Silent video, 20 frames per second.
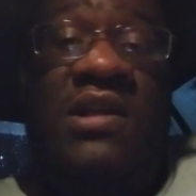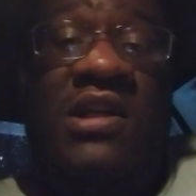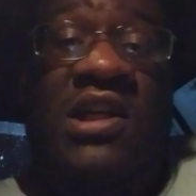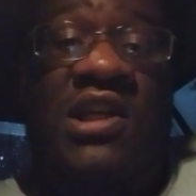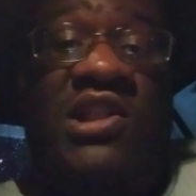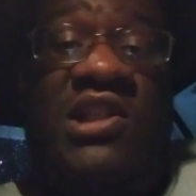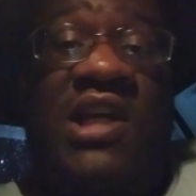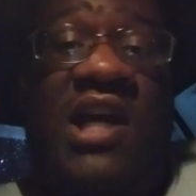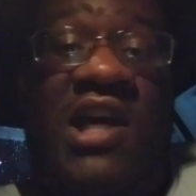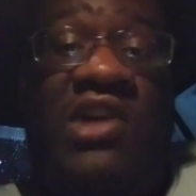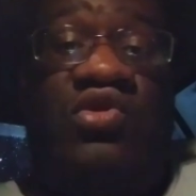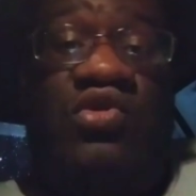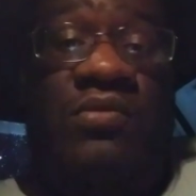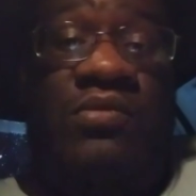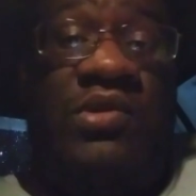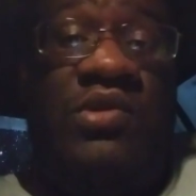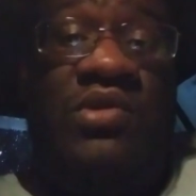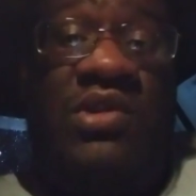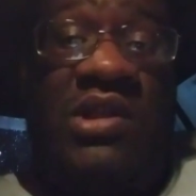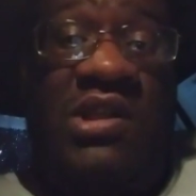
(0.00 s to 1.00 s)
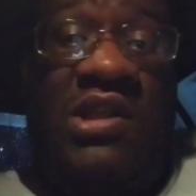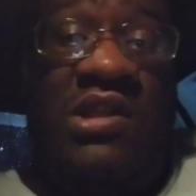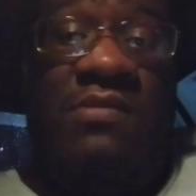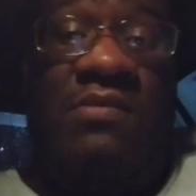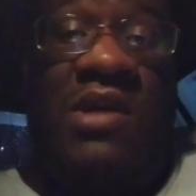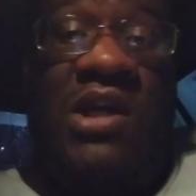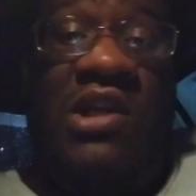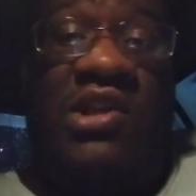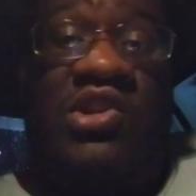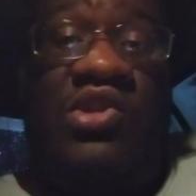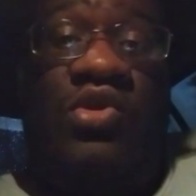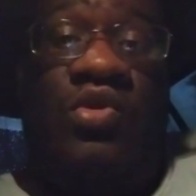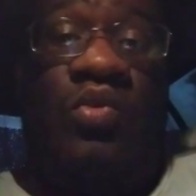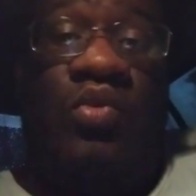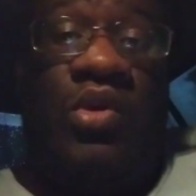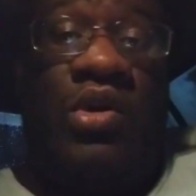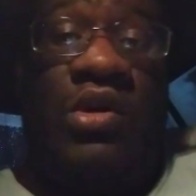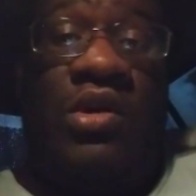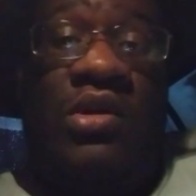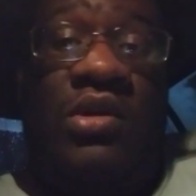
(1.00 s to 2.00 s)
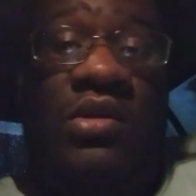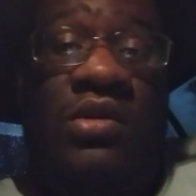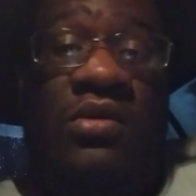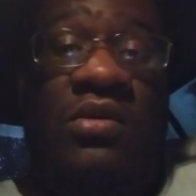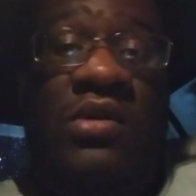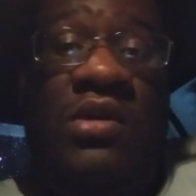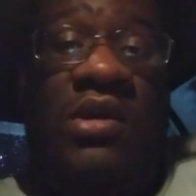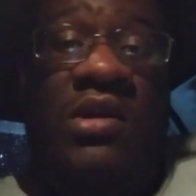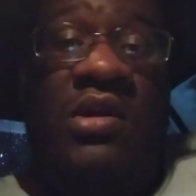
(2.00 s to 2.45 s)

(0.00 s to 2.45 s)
his contribution he made to the world